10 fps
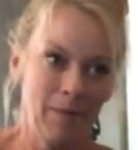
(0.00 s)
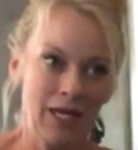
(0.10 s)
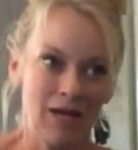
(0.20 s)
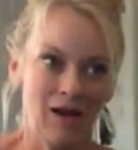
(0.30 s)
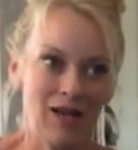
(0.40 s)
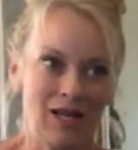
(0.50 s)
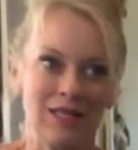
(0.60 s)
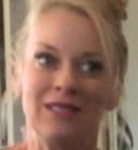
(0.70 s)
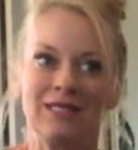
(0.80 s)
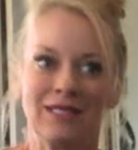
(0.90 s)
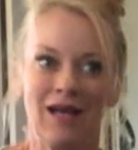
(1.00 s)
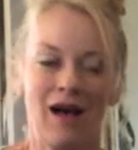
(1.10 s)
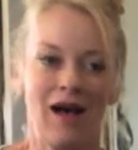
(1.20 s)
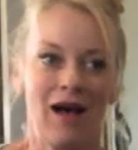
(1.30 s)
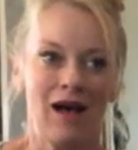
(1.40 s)
because
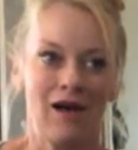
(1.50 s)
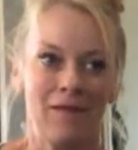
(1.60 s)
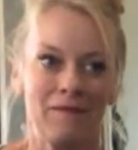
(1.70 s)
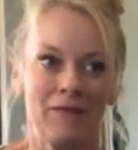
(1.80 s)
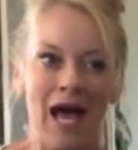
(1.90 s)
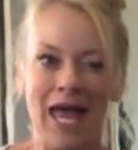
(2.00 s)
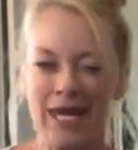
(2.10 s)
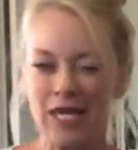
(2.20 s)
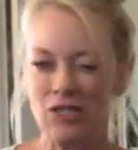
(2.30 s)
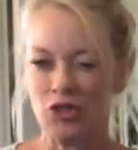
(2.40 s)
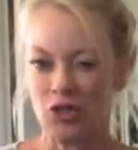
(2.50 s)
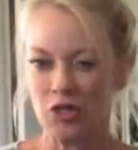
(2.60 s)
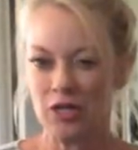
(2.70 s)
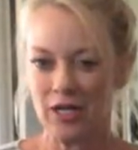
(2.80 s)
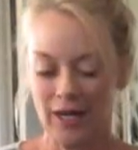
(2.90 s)
a hiking
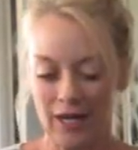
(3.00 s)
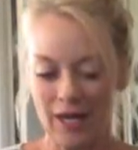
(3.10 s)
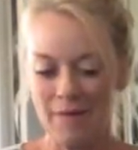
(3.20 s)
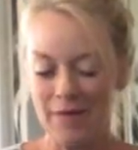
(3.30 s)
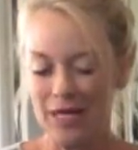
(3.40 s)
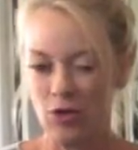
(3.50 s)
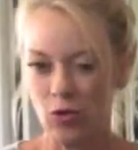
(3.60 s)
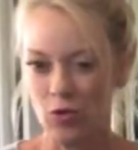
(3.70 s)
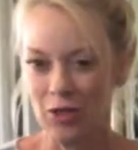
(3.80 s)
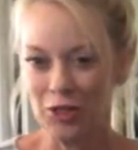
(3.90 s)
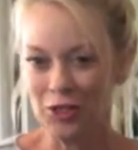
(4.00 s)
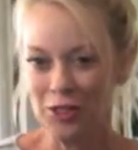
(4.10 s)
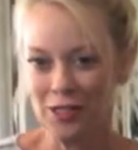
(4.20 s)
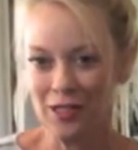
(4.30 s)
skirt can be cooler